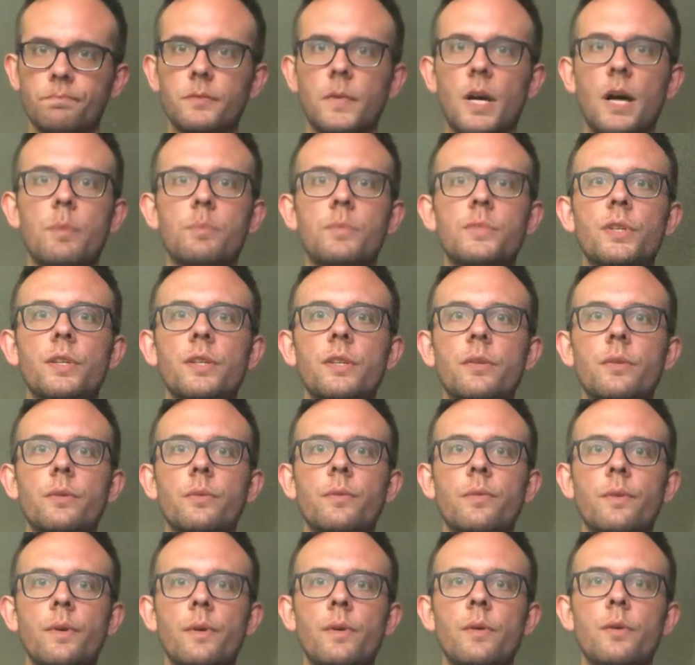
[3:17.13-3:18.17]
up to you.
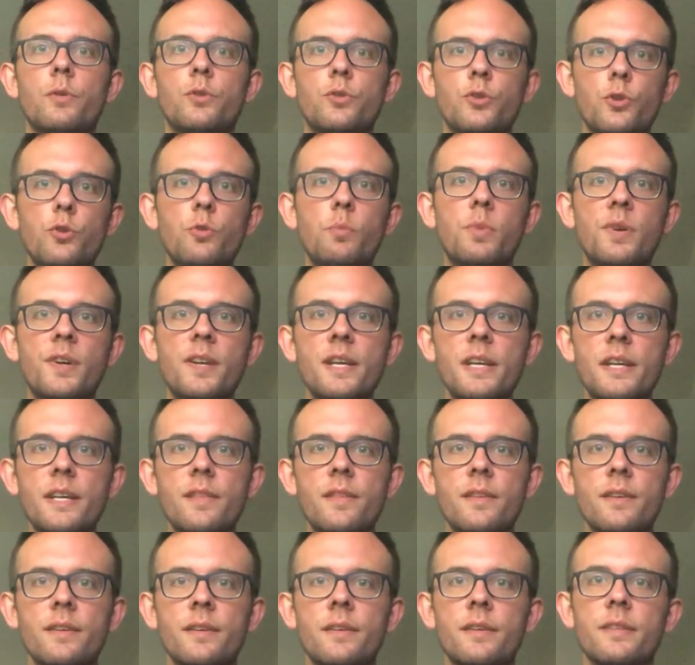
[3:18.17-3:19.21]
Do breathe,
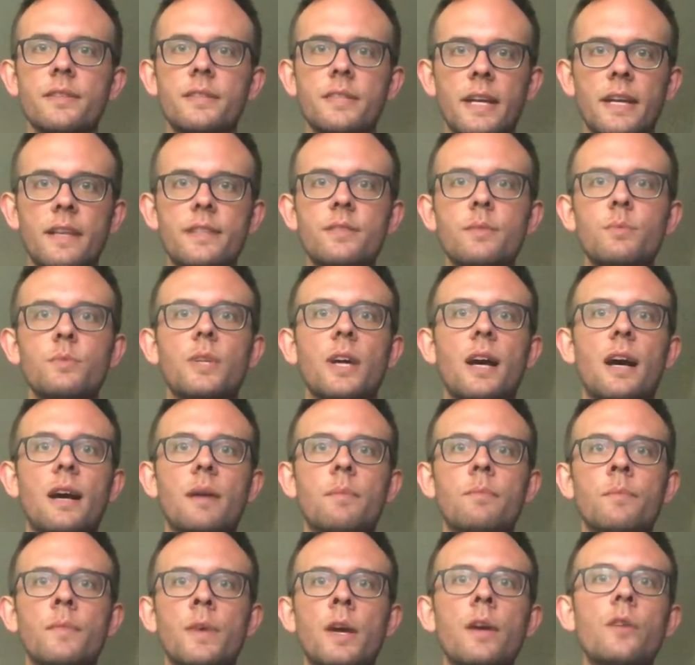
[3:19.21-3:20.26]
take some
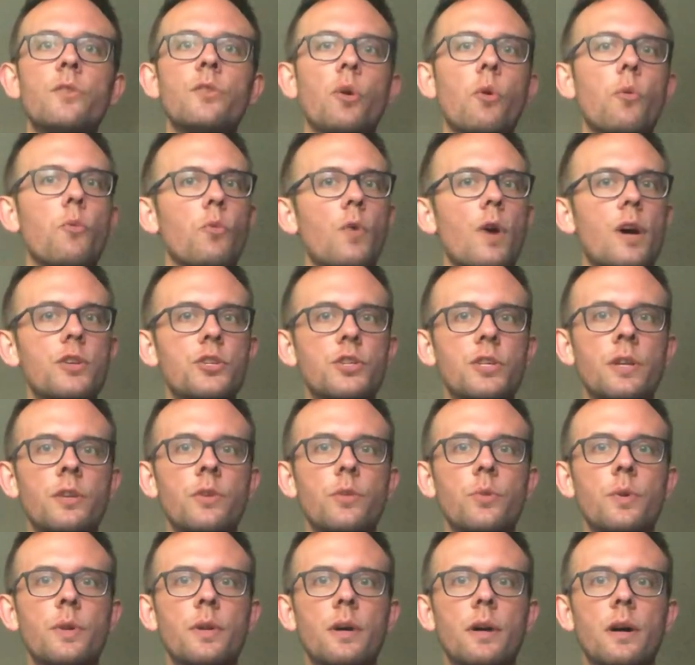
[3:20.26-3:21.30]
time. Don't rush
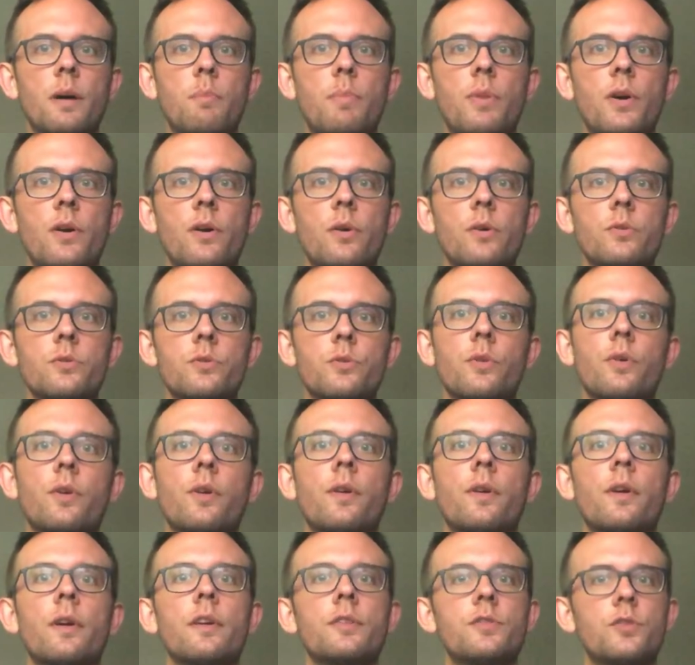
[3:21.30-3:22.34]
into a pose
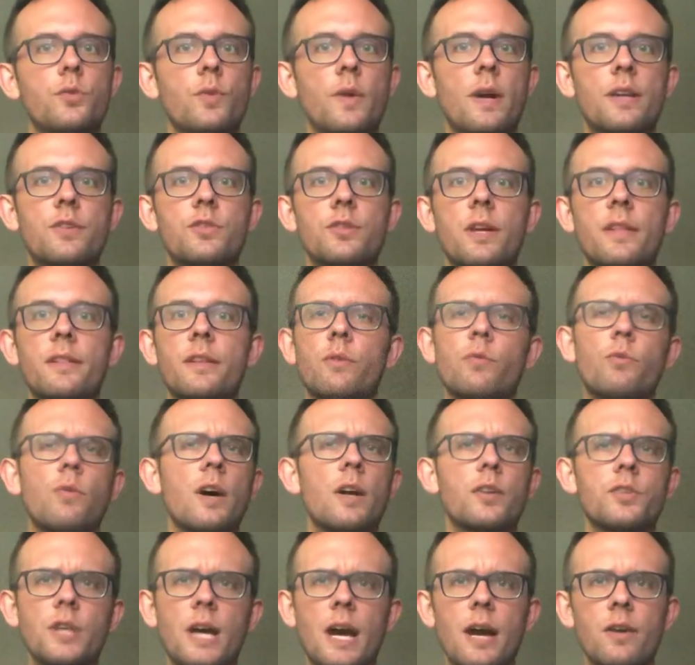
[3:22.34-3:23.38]
or a stretch and then
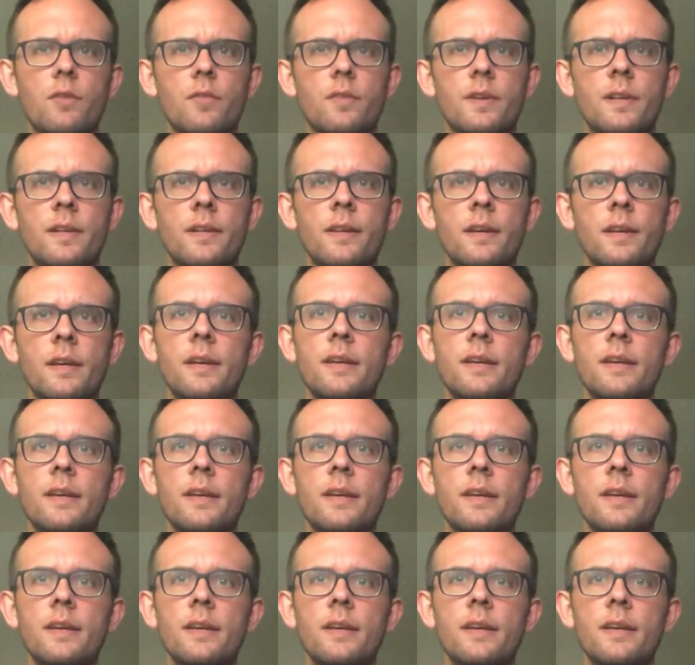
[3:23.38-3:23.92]
rush out of it.